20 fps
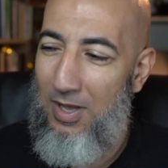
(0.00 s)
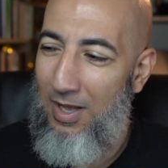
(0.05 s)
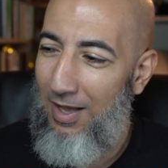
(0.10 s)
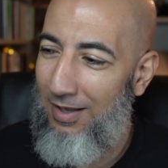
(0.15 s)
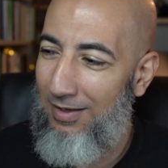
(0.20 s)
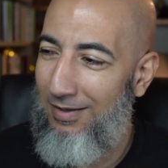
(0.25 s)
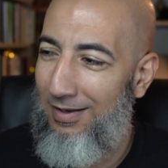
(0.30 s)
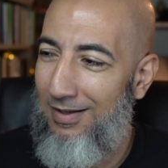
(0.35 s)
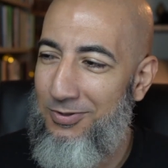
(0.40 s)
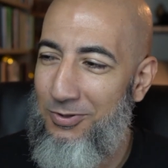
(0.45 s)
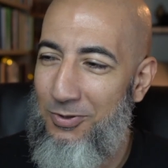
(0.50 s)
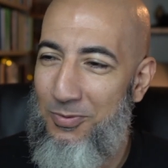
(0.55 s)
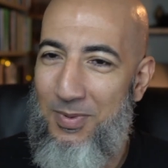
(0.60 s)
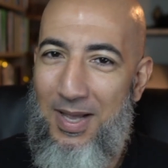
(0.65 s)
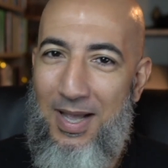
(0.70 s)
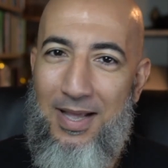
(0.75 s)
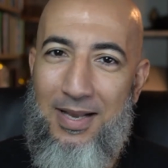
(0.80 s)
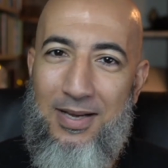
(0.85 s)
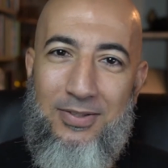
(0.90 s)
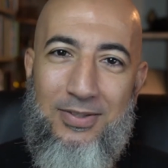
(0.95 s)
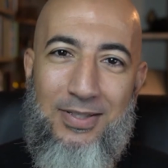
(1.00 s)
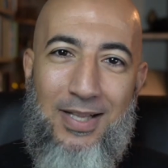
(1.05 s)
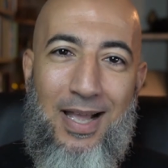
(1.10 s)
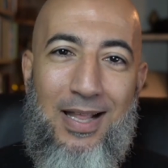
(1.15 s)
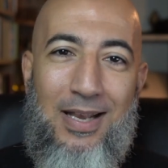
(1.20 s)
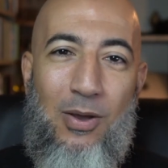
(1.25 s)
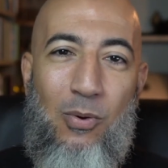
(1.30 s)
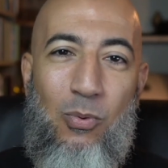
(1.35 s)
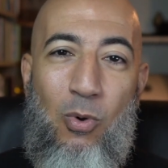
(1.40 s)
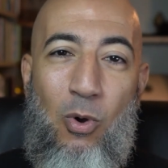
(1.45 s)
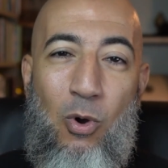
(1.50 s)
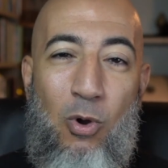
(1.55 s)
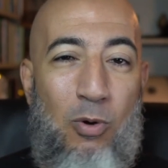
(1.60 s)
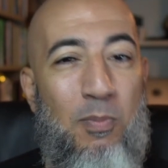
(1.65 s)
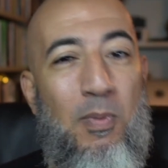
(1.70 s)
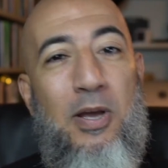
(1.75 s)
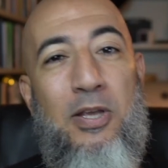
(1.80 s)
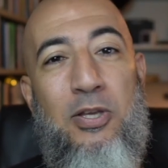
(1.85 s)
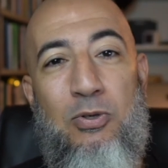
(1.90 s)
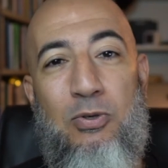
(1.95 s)
Allah subhanahu wa ta'ala walk
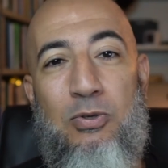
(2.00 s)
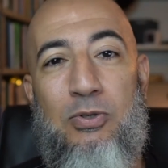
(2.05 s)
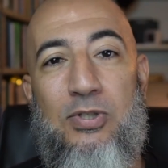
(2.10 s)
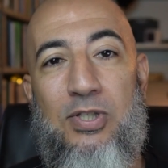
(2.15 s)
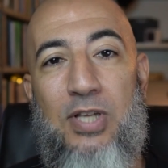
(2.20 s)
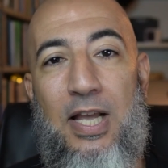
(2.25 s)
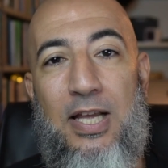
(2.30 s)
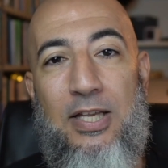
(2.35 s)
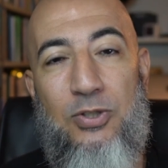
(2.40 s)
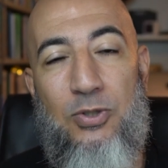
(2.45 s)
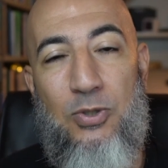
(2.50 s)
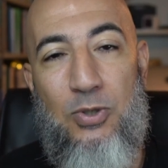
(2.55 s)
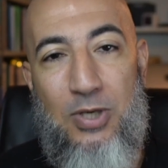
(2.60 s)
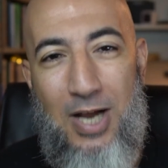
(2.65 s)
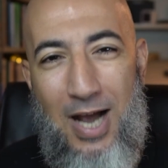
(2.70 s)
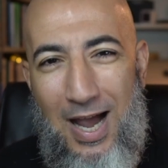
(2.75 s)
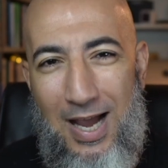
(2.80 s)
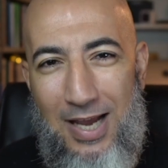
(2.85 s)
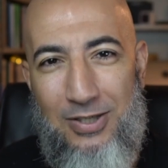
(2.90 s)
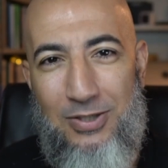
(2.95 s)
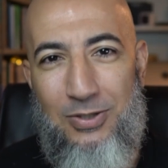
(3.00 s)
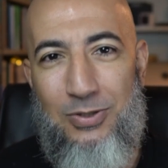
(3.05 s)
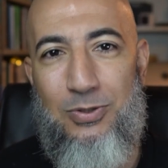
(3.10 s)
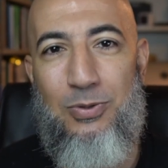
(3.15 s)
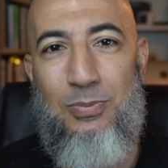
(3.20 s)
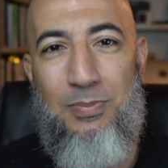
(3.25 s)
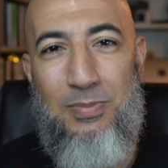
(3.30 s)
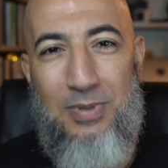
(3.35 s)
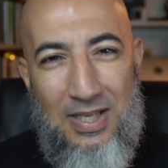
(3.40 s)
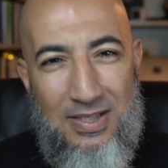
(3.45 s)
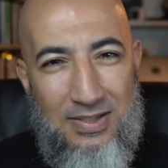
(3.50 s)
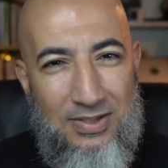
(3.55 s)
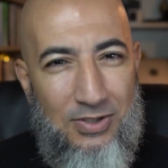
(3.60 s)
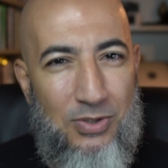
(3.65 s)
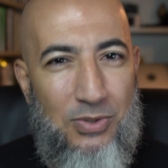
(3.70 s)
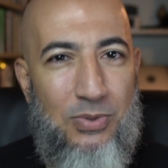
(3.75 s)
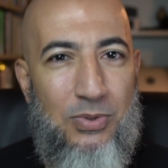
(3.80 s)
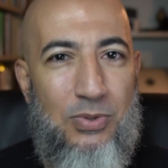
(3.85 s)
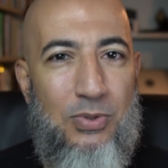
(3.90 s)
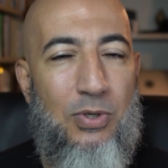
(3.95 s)
by your side to guide you, to bless
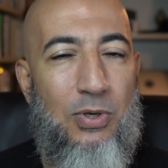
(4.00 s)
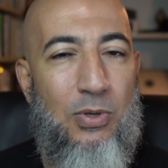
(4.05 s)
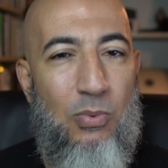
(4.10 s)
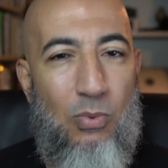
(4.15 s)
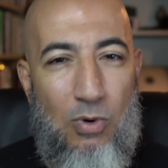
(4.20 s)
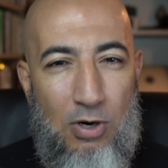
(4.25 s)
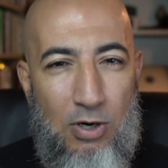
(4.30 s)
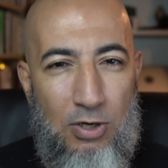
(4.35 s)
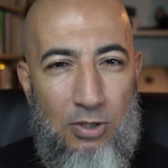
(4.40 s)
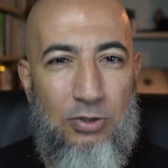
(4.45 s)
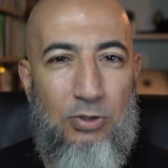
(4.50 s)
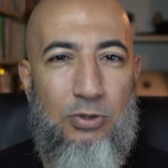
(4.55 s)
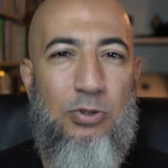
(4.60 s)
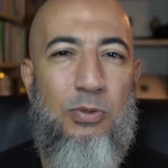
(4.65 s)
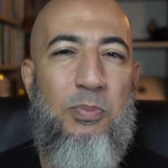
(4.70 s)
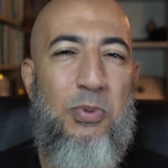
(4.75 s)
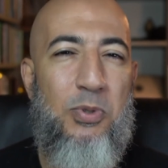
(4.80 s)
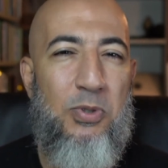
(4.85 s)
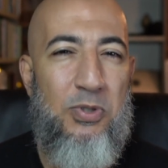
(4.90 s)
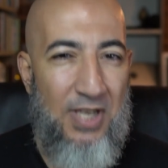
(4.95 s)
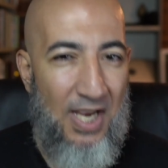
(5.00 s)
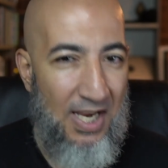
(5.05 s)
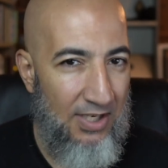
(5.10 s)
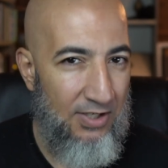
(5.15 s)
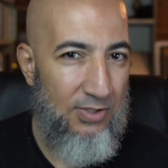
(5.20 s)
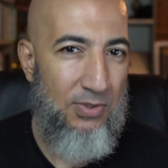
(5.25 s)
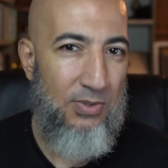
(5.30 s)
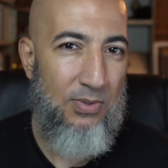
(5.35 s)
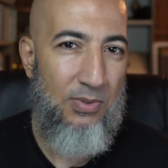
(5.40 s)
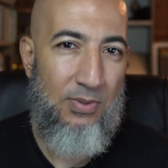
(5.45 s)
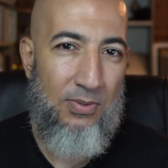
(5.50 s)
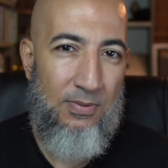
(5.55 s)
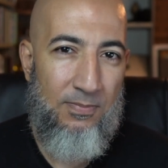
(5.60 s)
you, to reward you, to protect you.